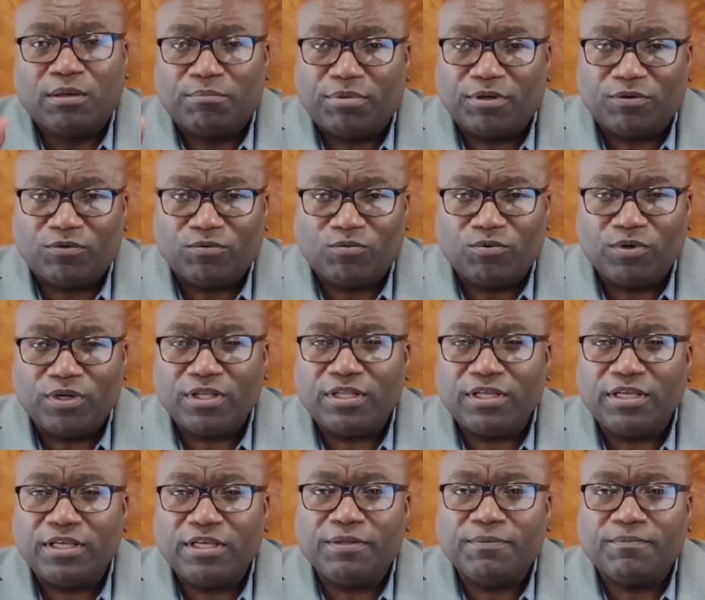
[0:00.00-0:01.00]
but
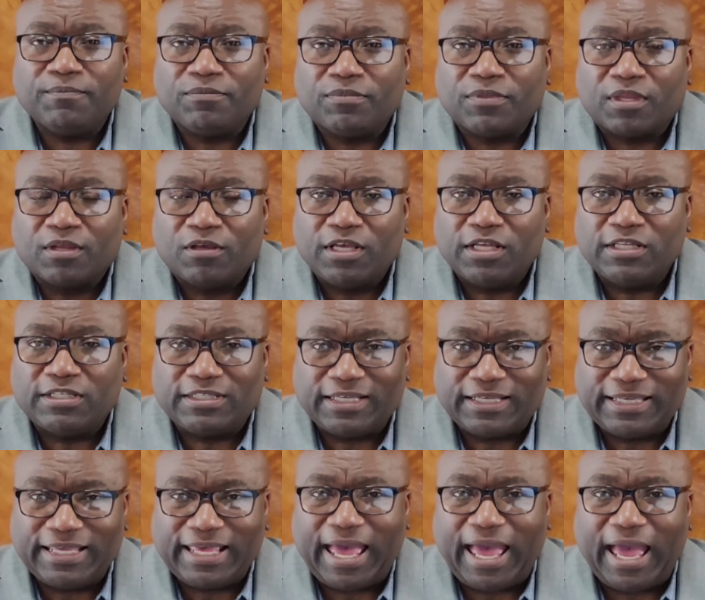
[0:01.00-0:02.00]
really it's the
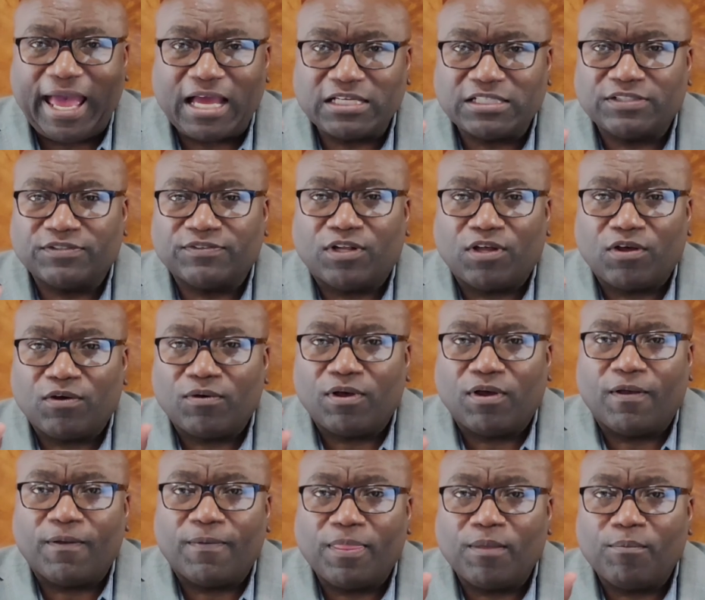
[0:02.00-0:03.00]
cash flow
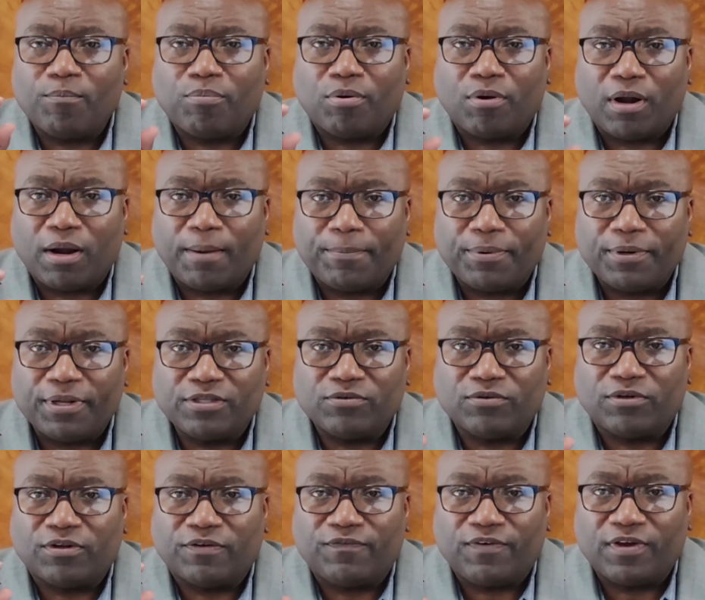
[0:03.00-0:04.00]
of the property that's
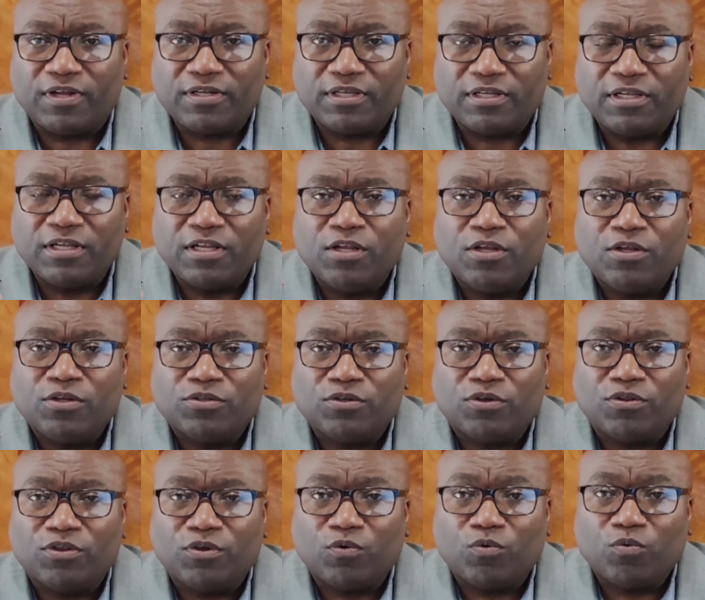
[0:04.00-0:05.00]
going to fund it.
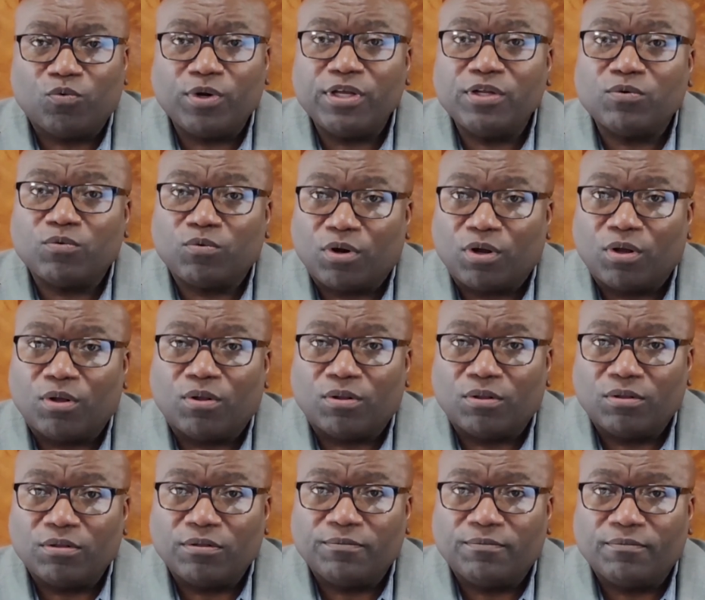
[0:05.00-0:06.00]
So the rent
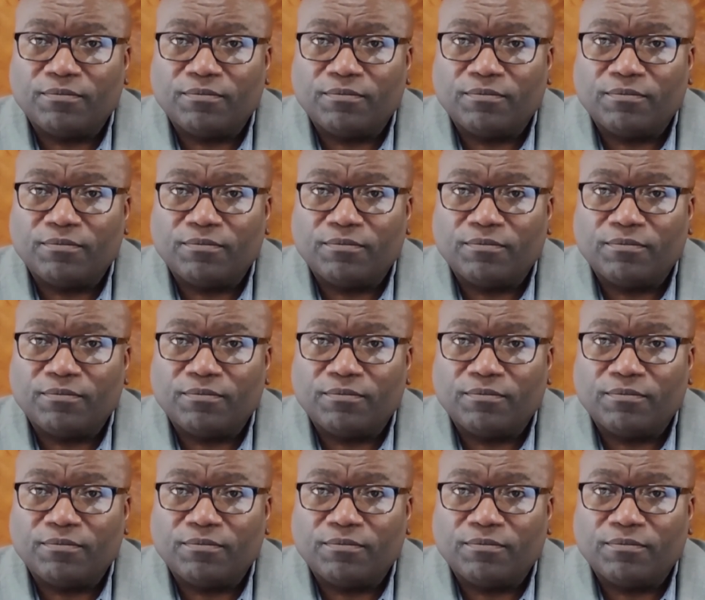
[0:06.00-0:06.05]
roll